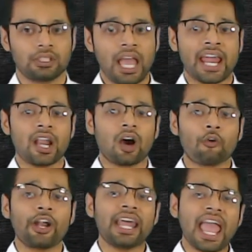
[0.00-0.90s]
and
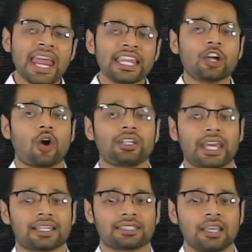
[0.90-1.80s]
avoid any
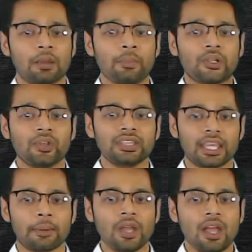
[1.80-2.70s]
contacts between them,